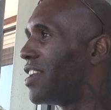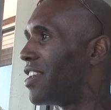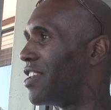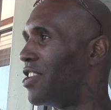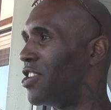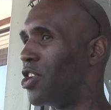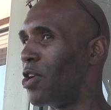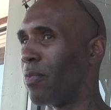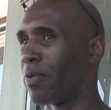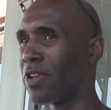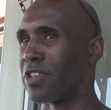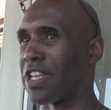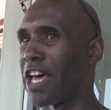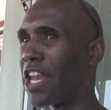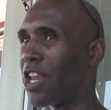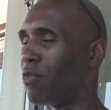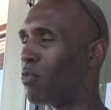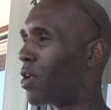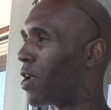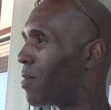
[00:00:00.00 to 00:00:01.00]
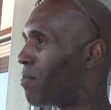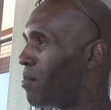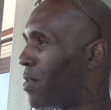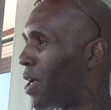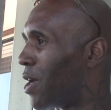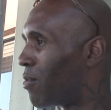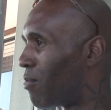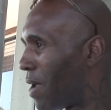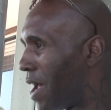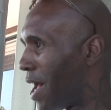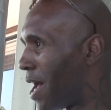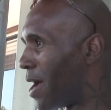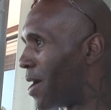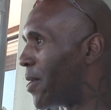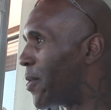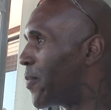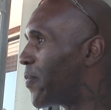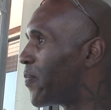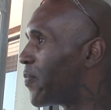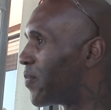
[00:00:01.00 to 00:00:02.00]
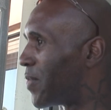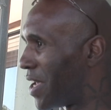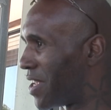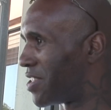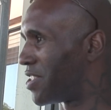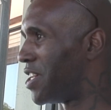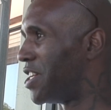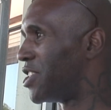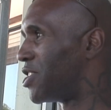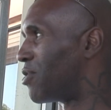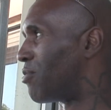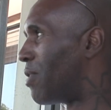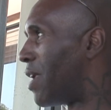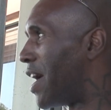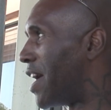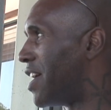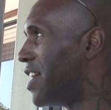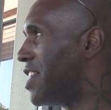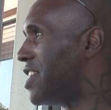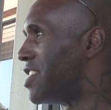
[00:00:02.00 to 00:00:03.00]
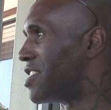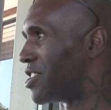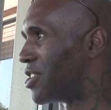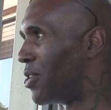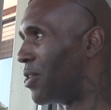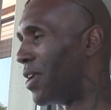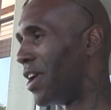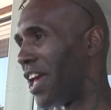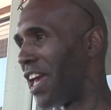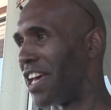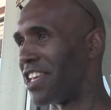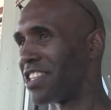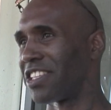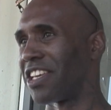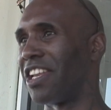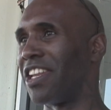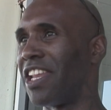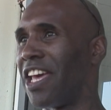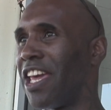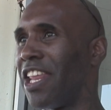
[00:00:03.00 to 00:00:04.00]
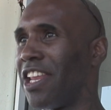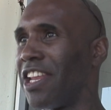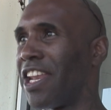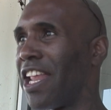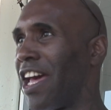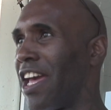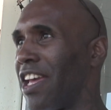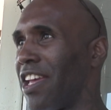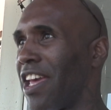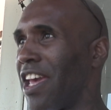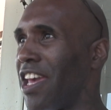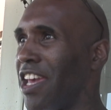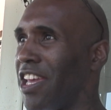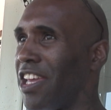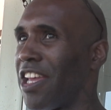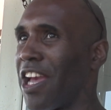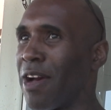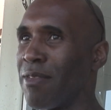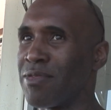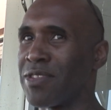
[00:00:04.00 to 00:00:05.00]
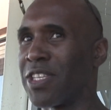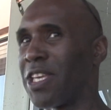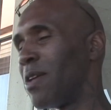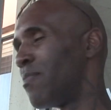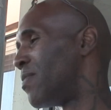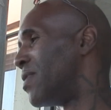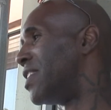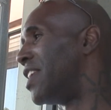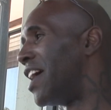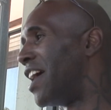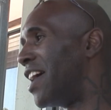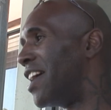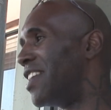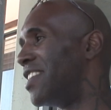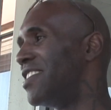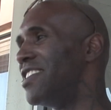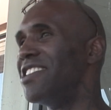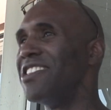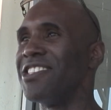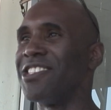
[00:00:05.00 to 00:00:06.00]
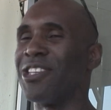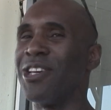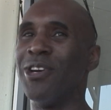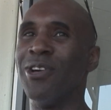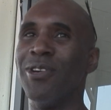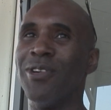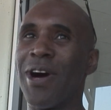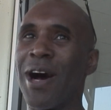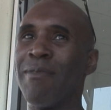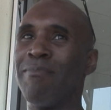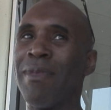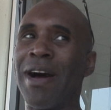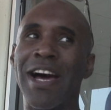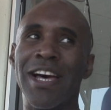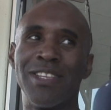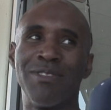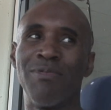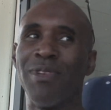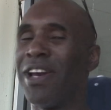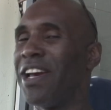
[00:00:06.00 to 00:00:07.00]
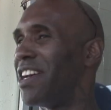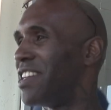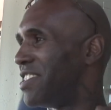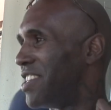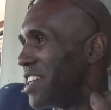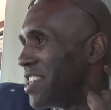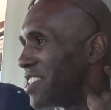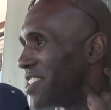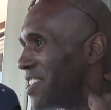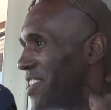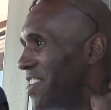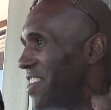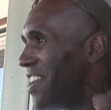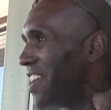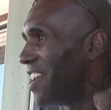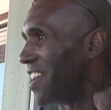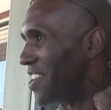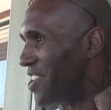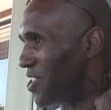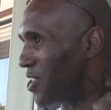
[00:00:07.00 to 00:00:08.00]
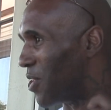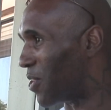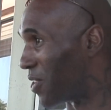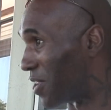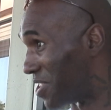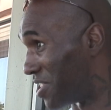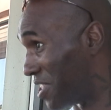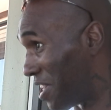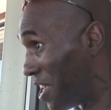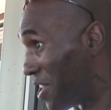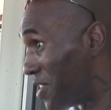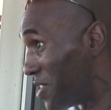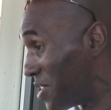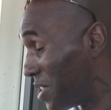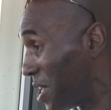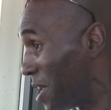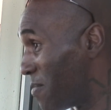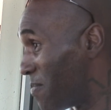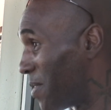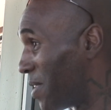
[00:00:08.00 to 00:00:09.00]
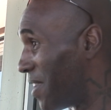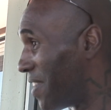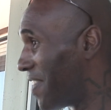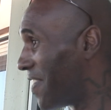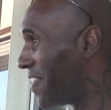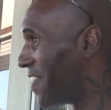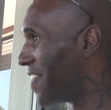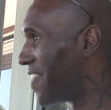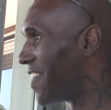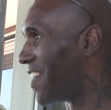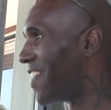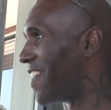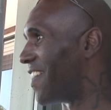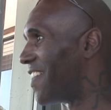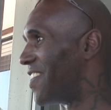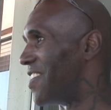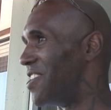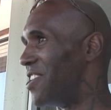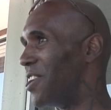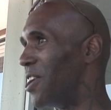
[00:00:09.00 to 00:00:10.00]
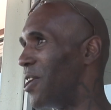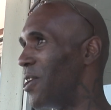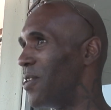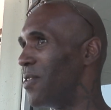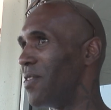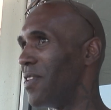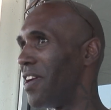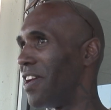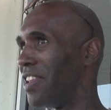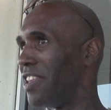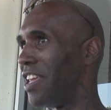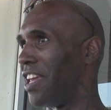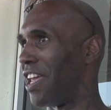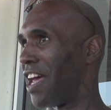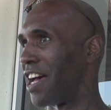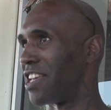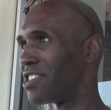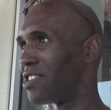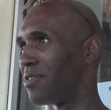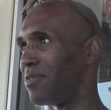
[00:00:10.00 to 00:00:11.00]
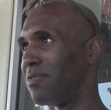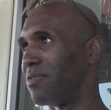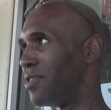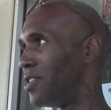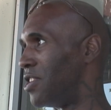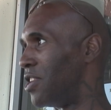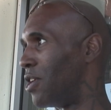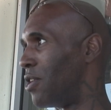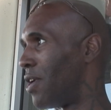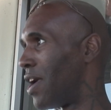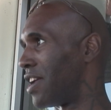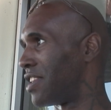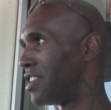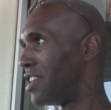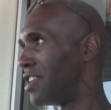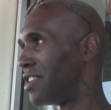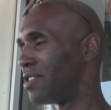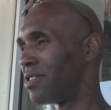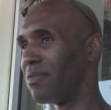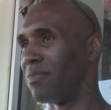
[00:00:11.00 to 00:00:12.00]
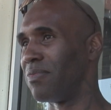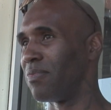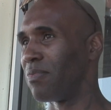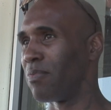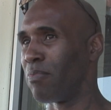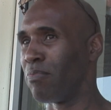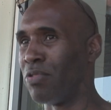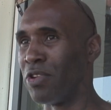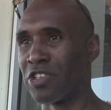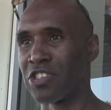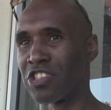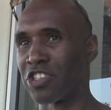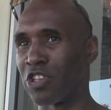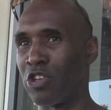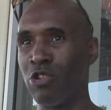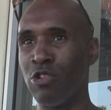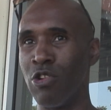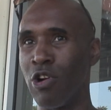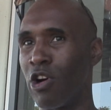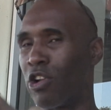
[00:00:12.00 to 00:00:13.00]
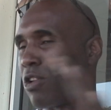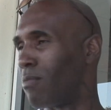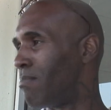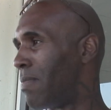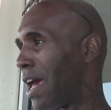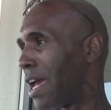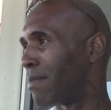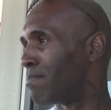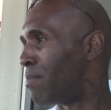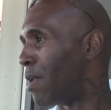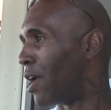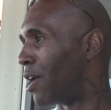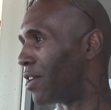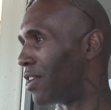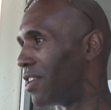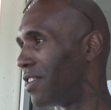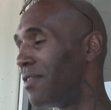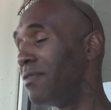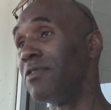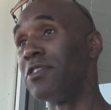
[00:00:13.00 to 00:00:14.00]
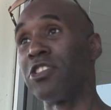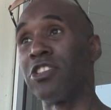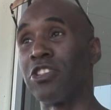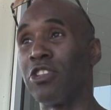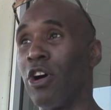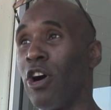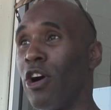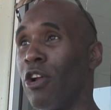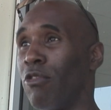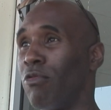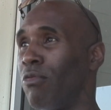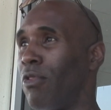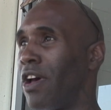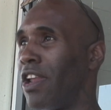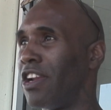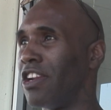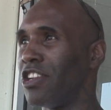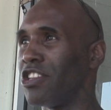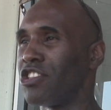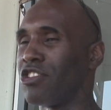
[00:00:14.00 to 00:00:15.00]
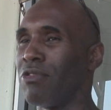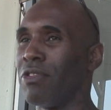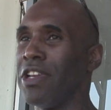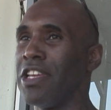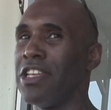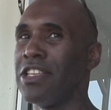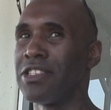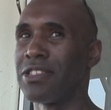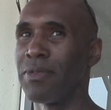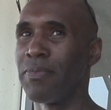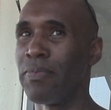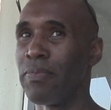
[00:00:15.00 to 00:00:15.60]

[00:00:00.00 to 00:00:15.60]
you know, because I didn't want to be around that teacher, right? So it escalated like, hey, I'm skipping now, so I might as well just, you know, continue skipping, you know, and then I you know, I just put school on the back burner. Started running the streets,